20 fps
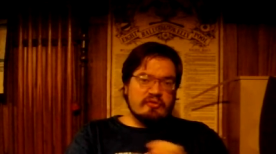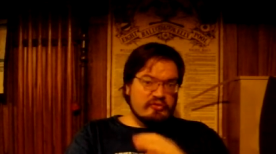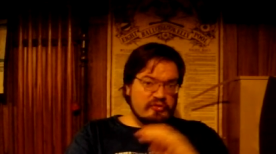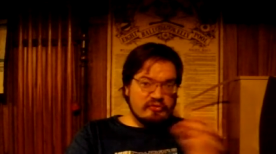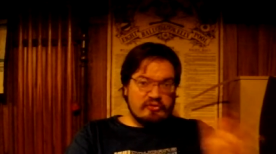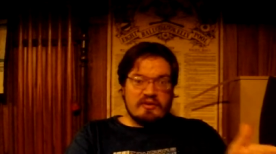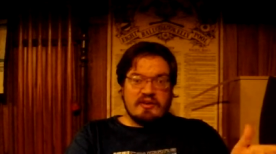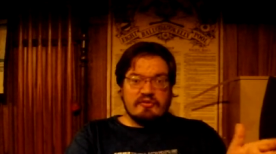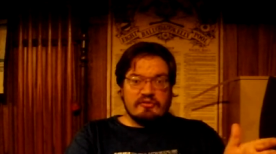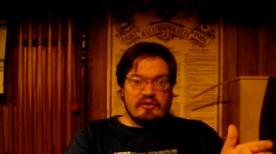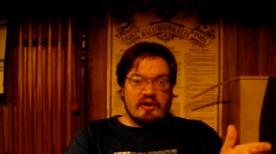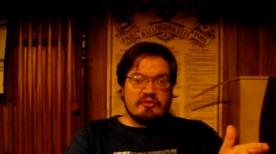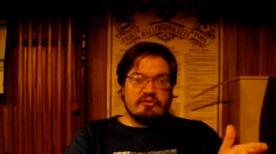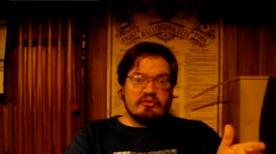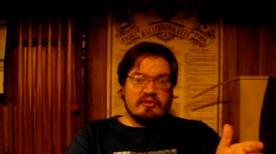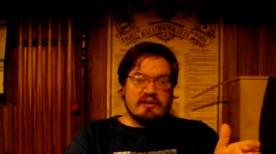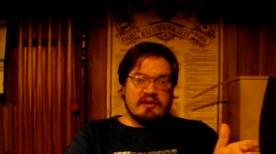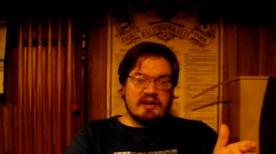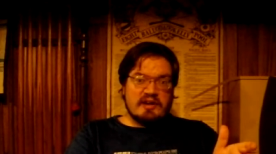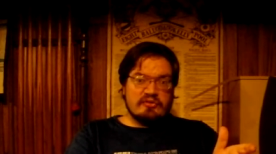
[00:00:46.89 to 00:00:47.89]
because he is
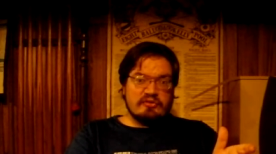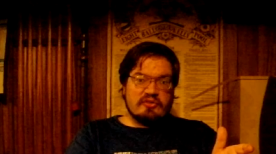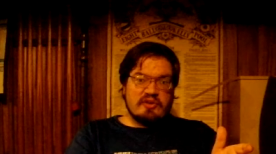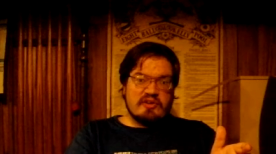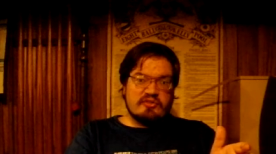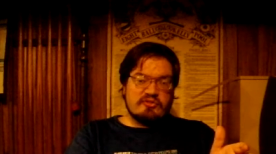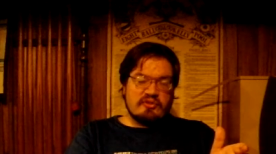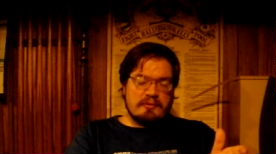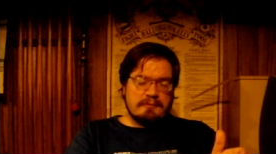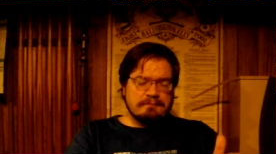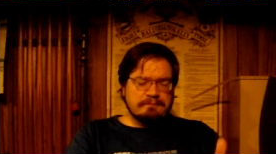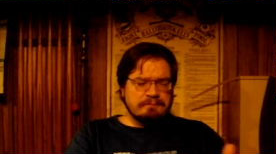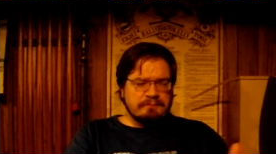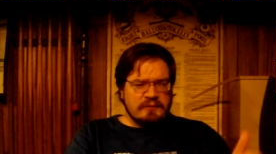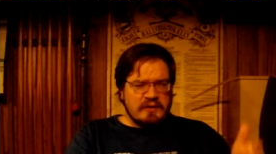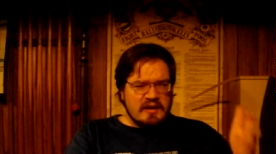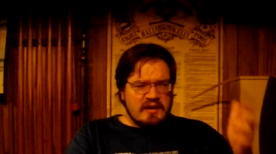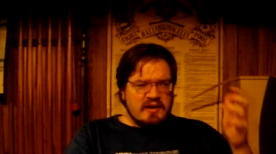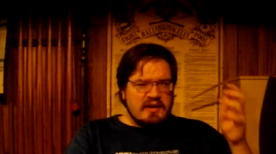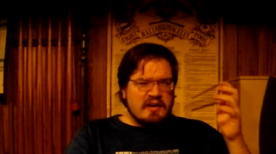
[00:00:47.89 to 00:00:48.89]
actually an ex-teacher,
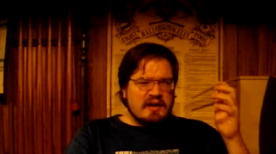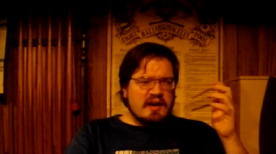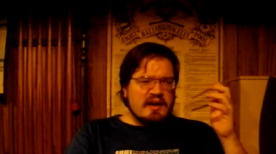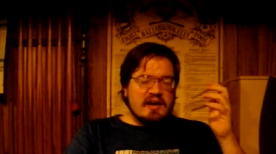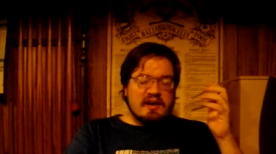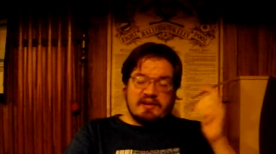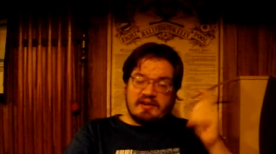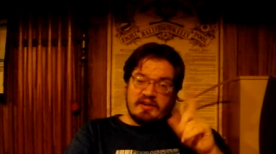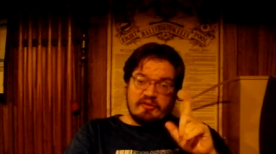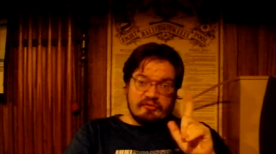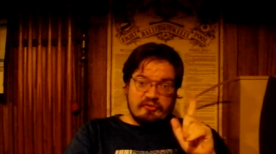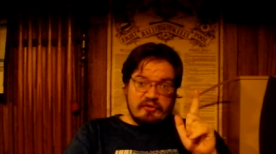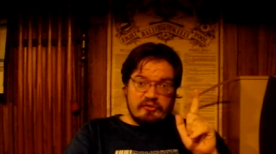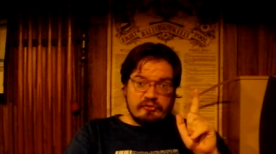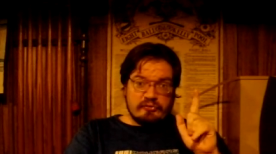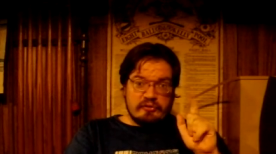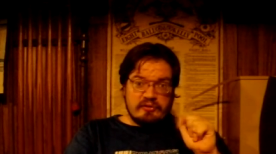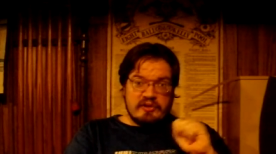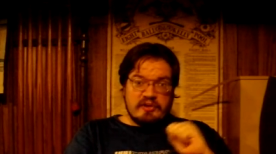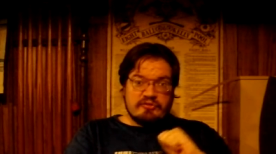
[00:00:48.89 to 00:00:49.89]
uh, an
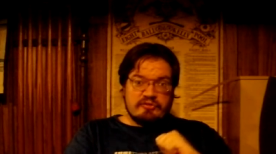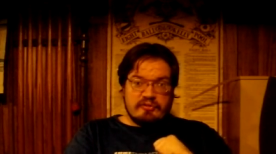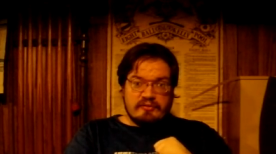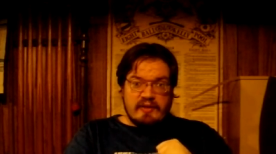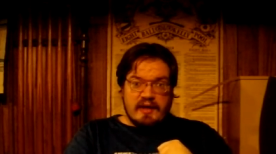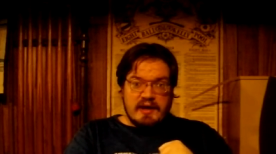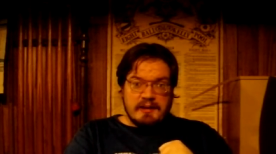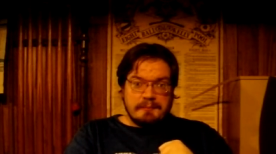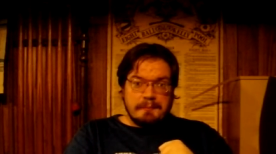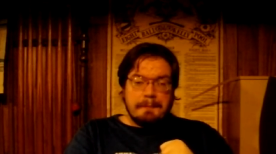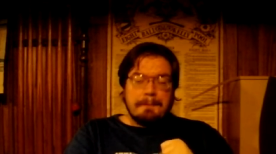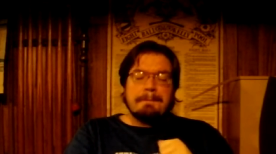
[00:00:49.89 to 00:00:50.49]
ex-history teacher at that.